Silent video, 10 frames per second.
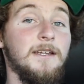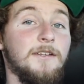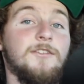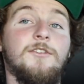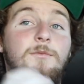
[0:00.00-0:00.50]

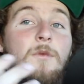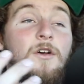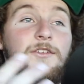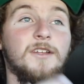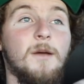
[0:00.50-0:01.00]
It's the
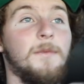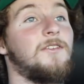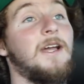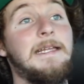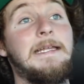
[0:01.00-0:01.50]
smallest
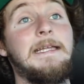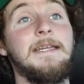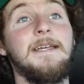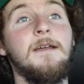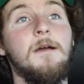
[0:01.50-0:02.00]
Cummins I can
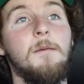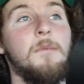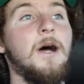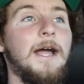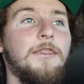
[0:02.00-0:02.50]
get,
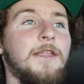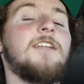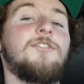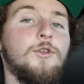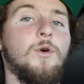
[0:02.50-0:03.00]
but I think
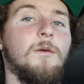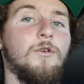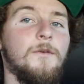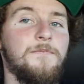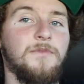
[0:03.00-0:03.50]
it's
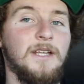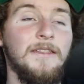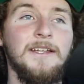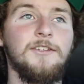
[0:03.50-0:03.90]
doable. I think